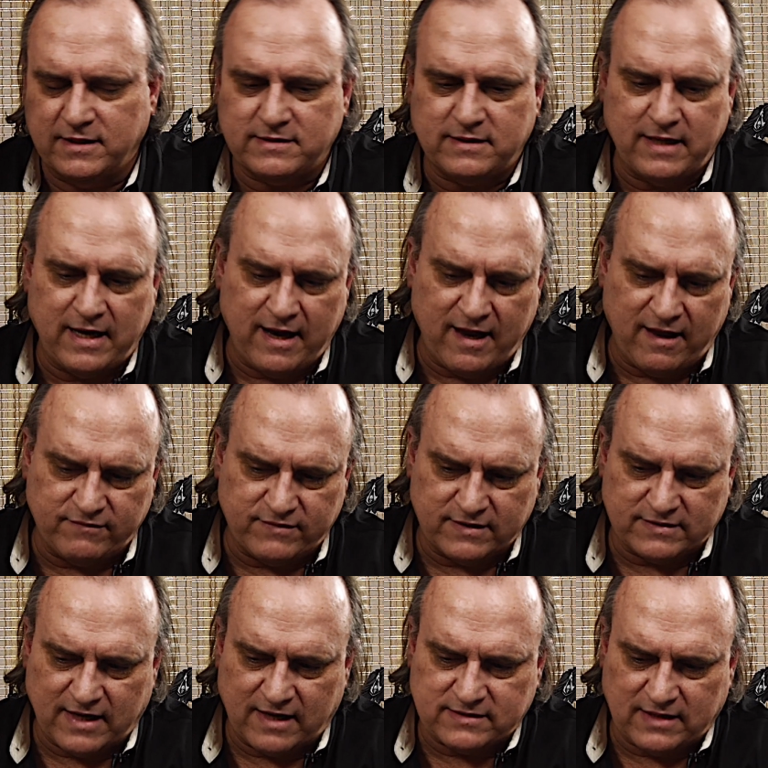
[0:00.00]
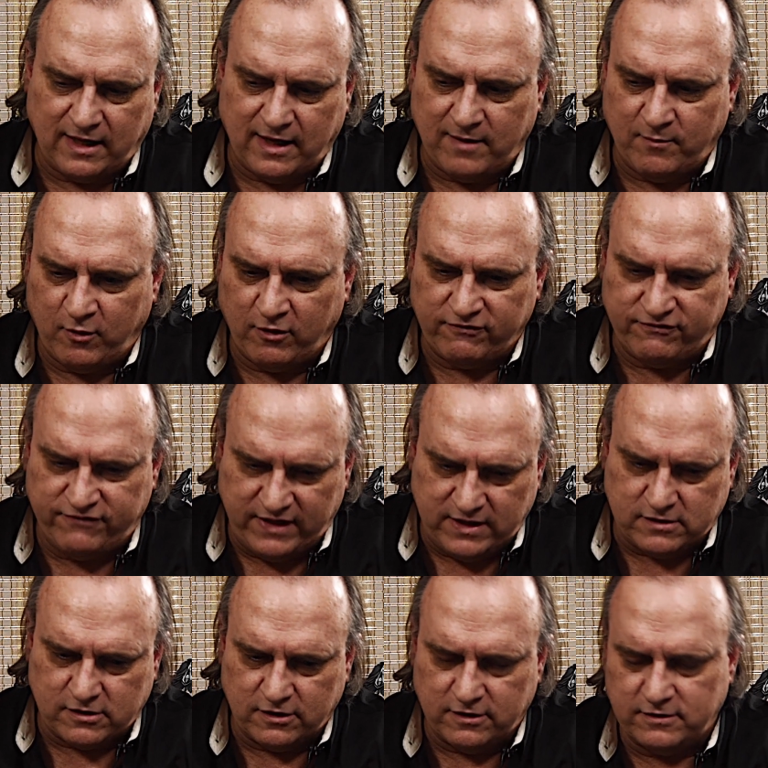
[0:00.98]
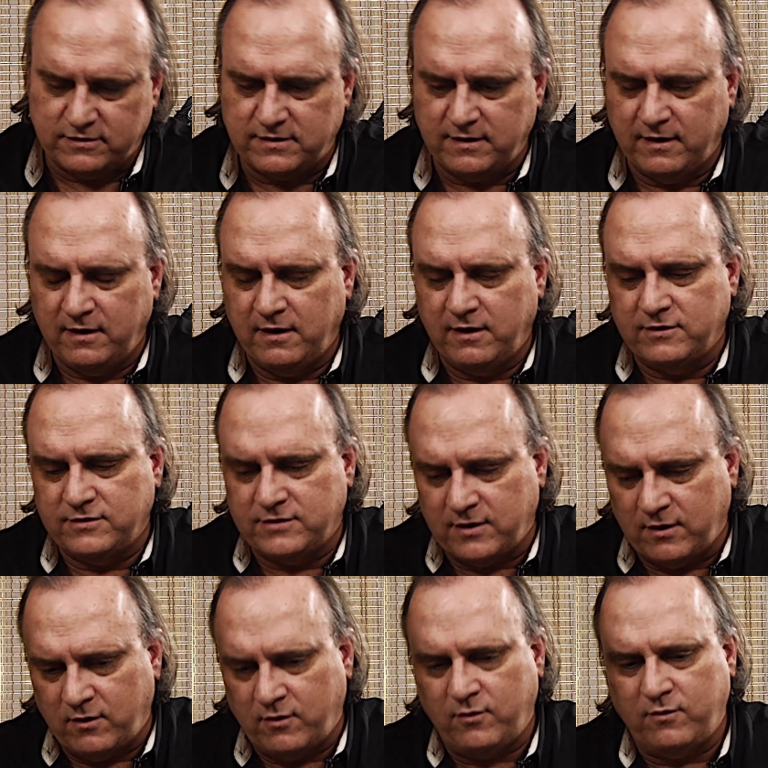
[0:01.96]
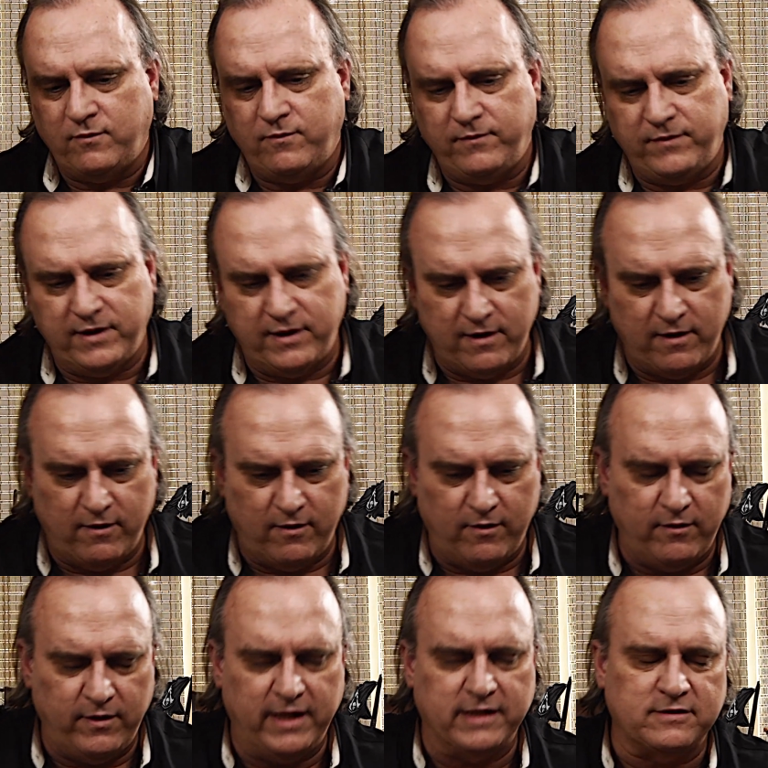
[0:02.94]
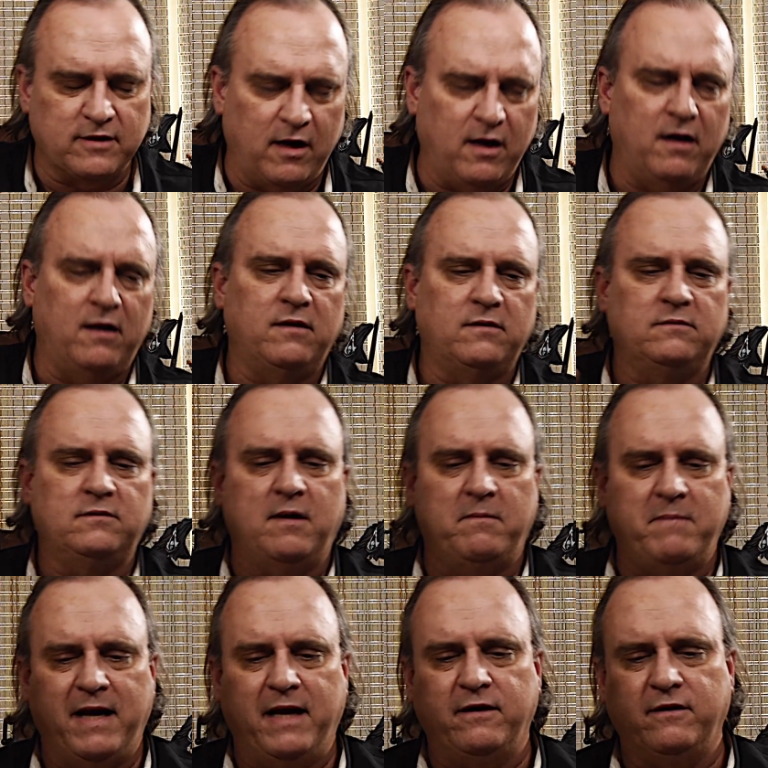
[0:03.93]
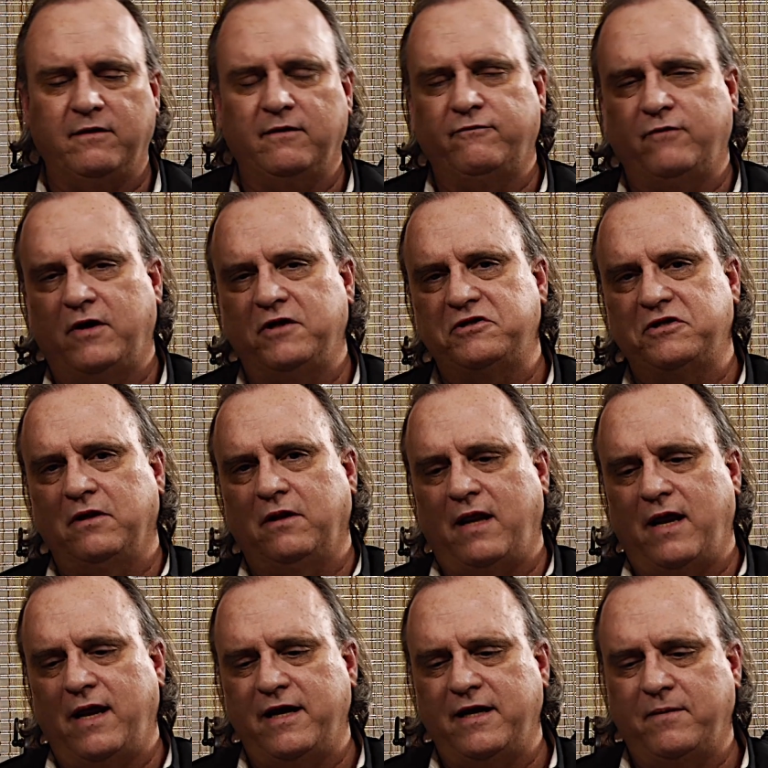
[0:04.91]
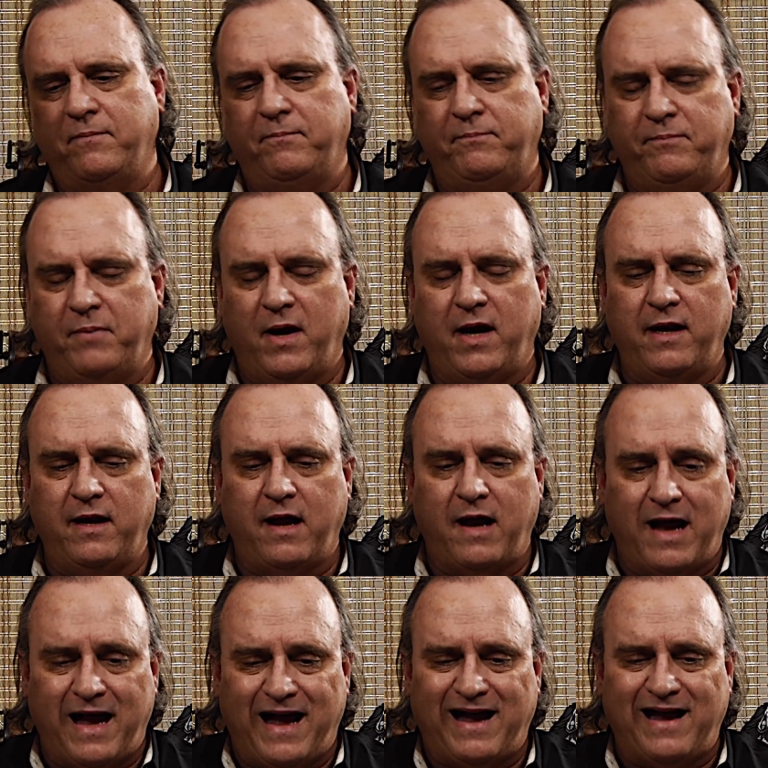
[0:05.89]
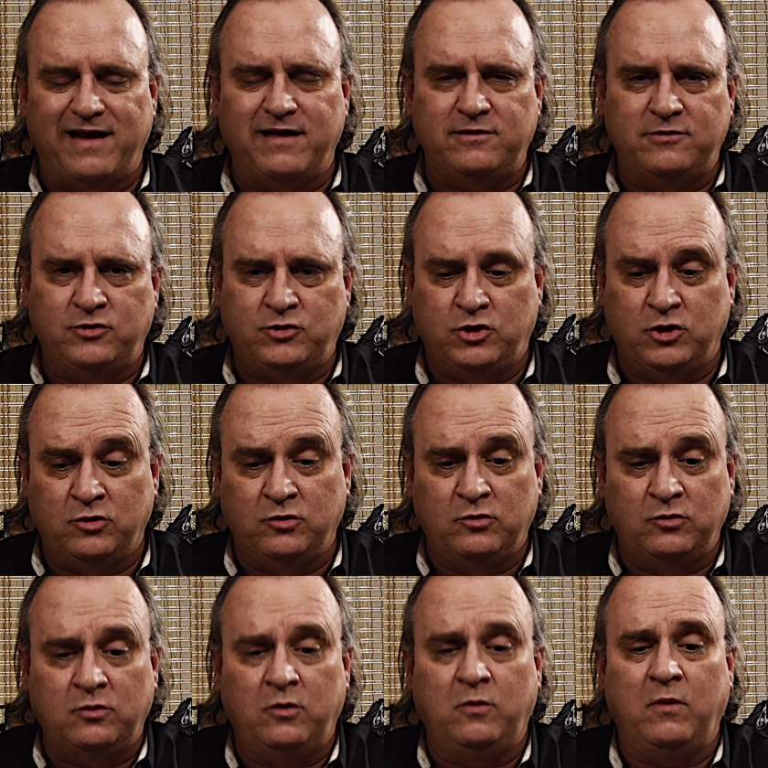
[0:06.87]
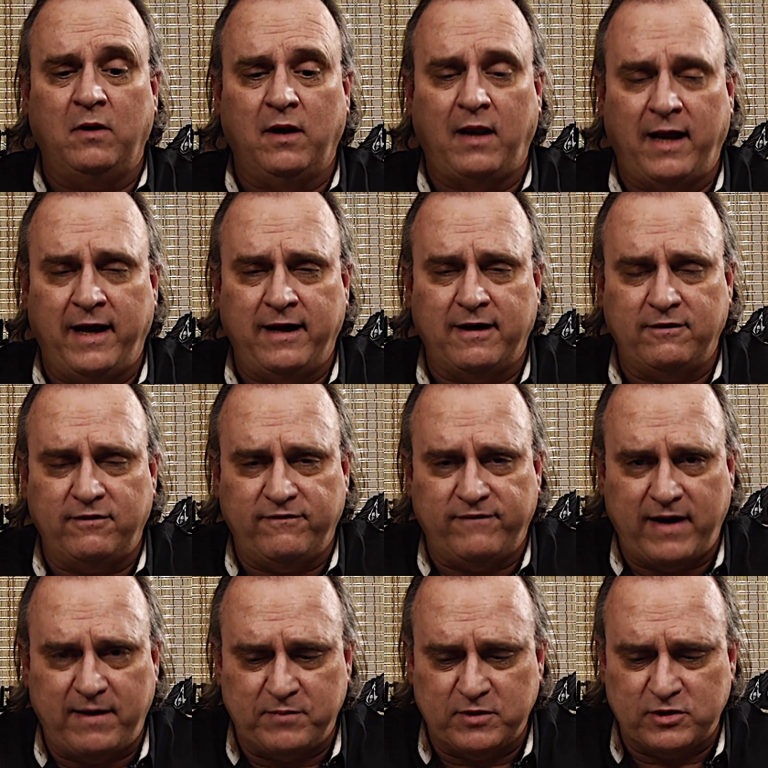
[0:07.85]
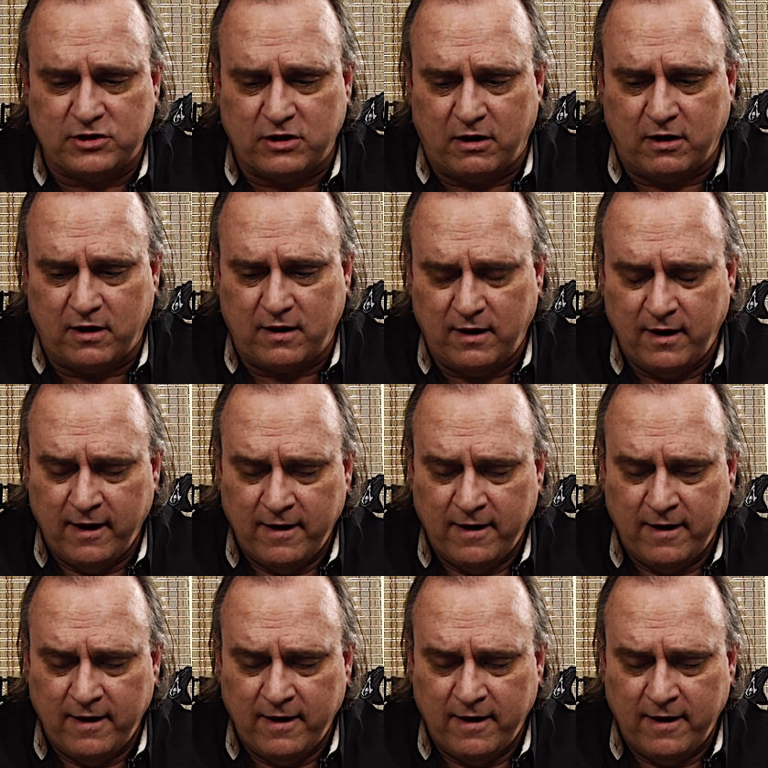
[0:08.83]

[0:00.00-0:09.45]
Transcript: This has a lot more features. So, you know, it's all a matter of what you like. But I do like the Vaporshark,